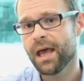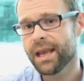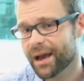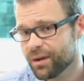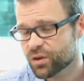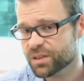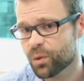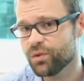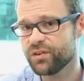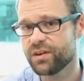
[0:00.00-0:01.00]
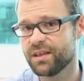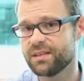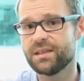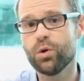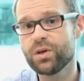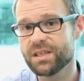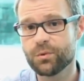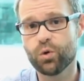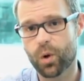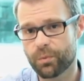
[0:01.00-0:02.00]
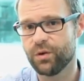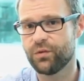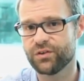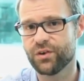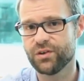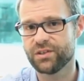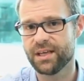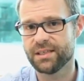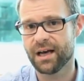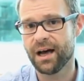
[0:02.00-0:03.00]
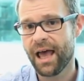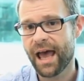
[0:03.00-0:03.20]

Now, in response to this, the Autism Cooperative Research Centre